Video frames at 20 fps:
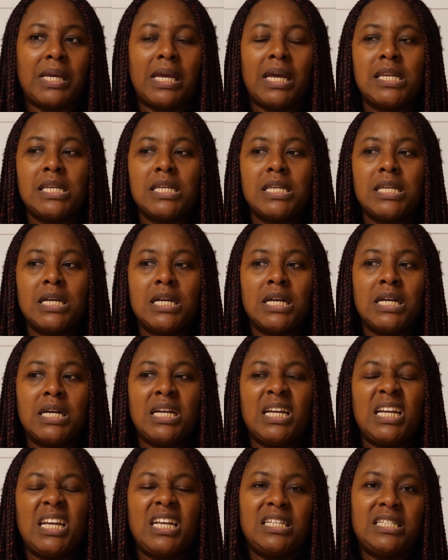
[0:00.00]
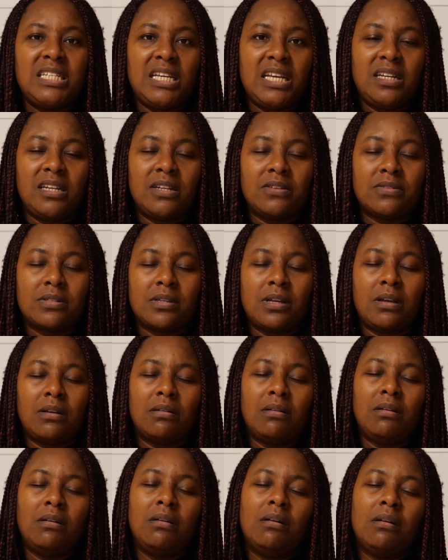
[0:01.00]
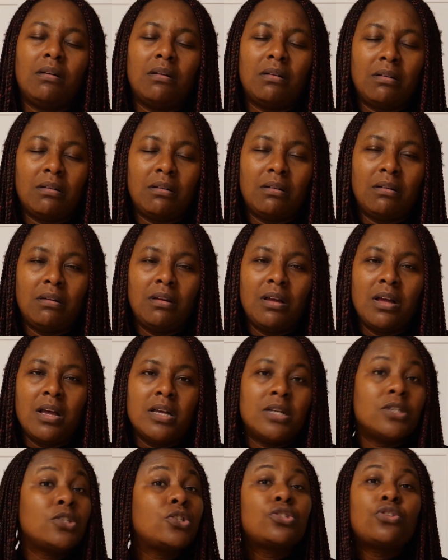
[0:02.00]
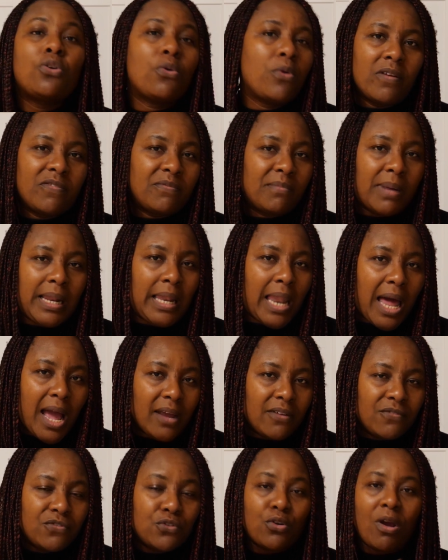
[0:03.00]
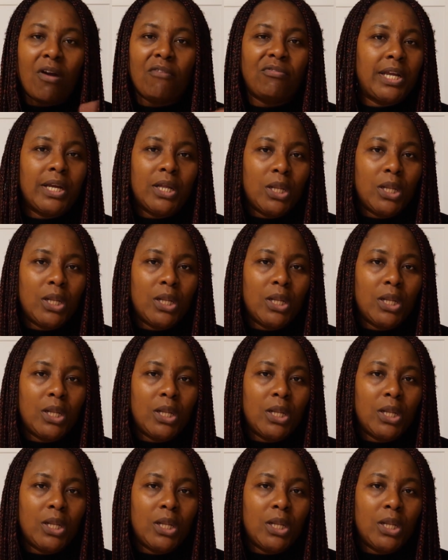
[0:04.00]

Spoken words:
and he did, and I was like, oh, story of my life. Traveling